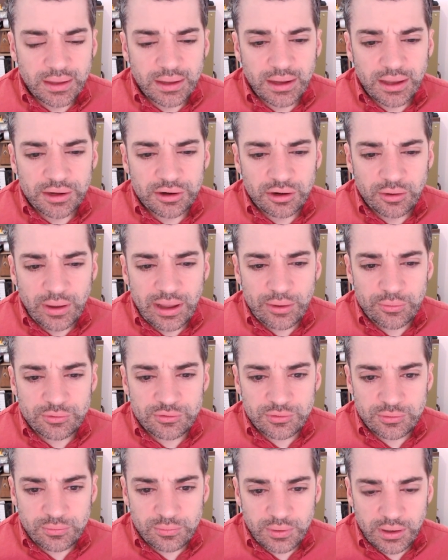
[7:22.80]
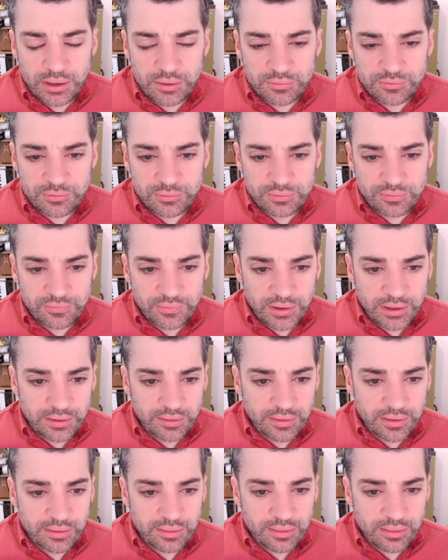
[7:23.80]
I don't know, how would you how would you
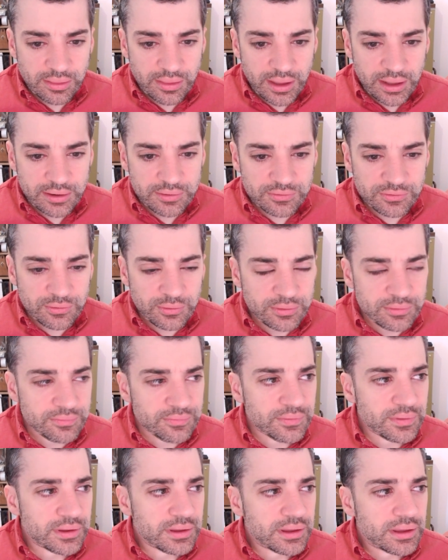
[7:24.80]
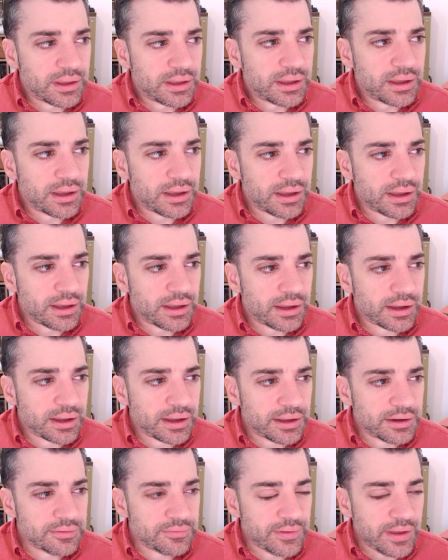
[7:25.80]
define that? It's sort of uh,
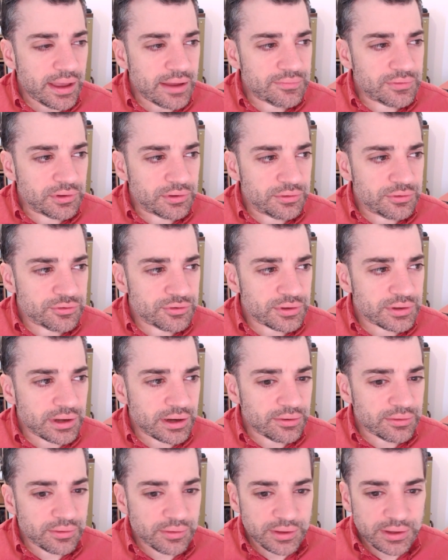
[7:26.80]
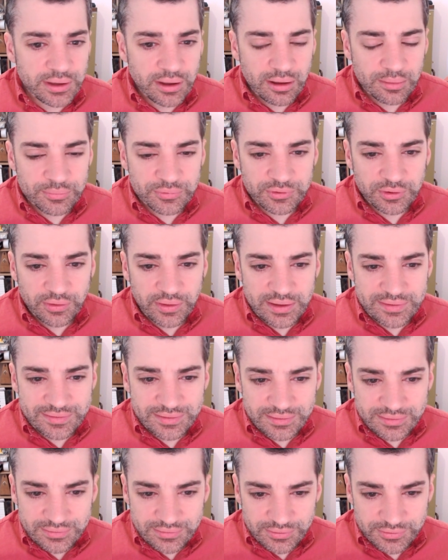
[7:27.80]
kind of evolutionarily
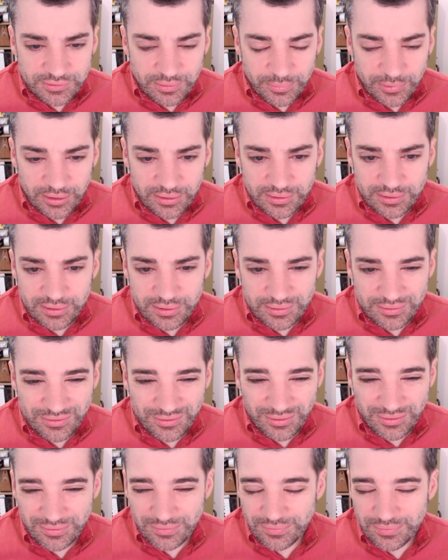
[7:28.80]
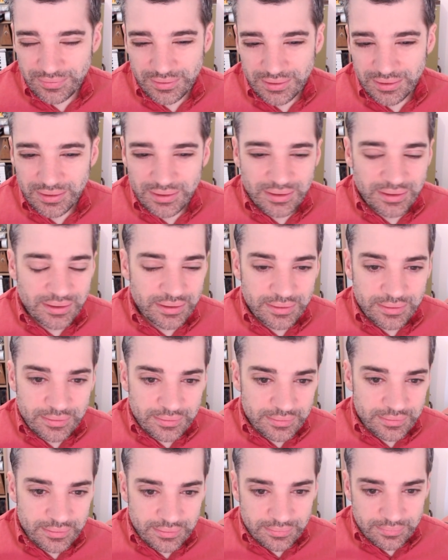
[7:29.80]
obsolescent or something, you know, sort of,
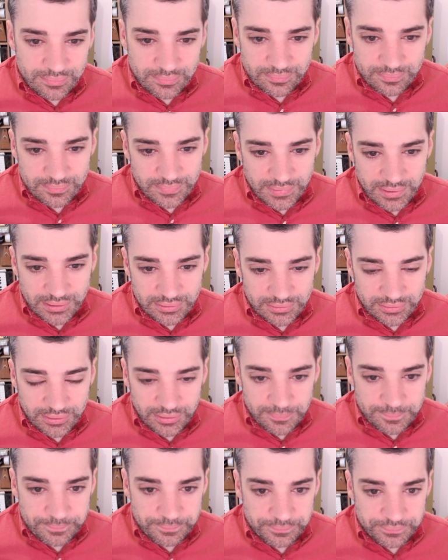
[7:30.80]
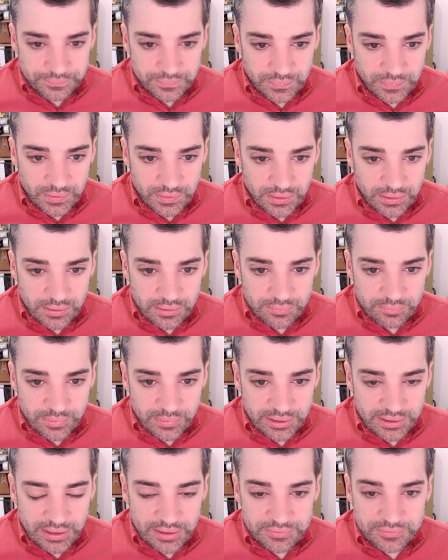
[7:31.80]
I don't know.
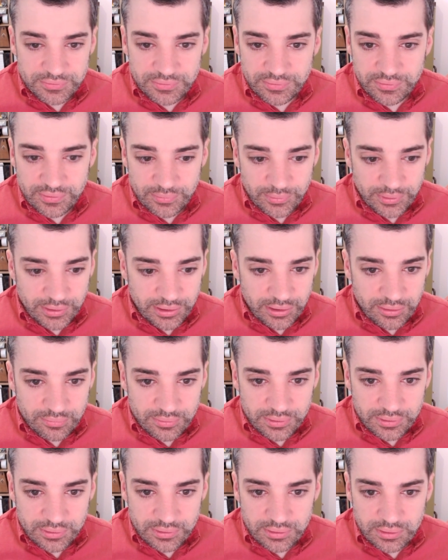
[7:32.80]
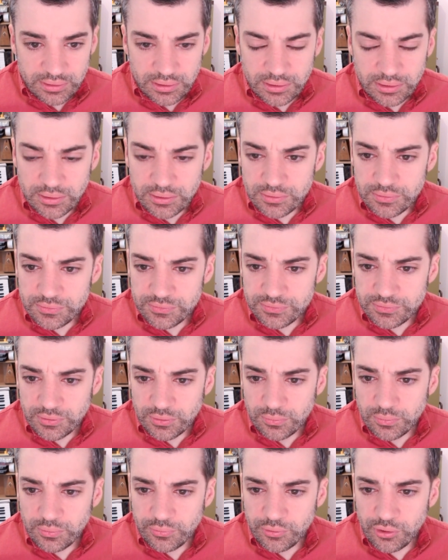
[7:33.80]
But yes, there we go.
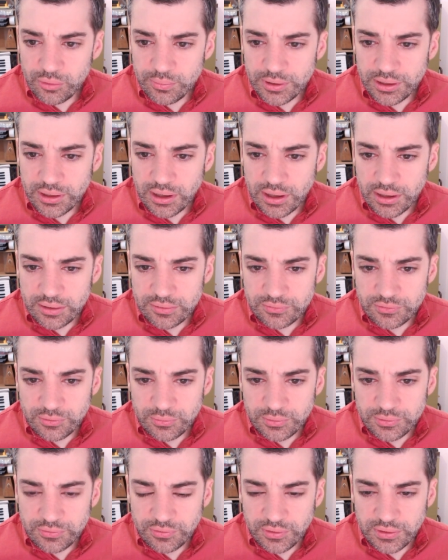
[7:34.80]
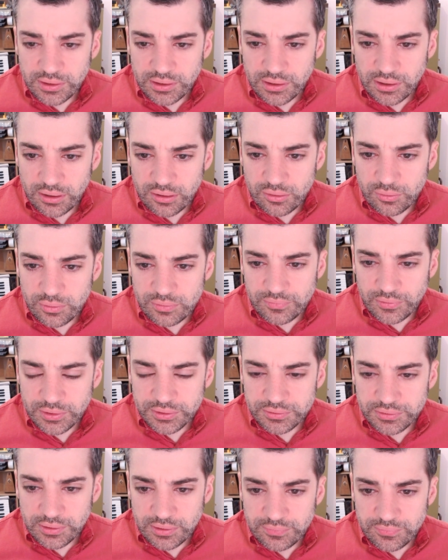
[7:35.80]
So Roman goddess, who is the
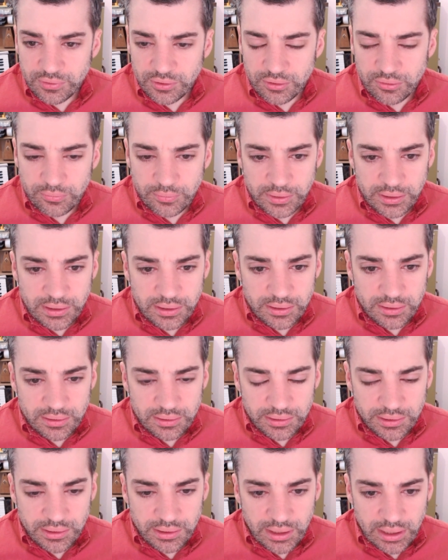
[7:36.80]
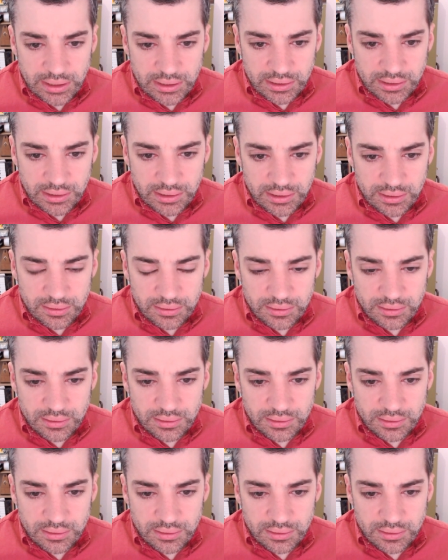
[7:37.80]
equivalent of the Greek Nike.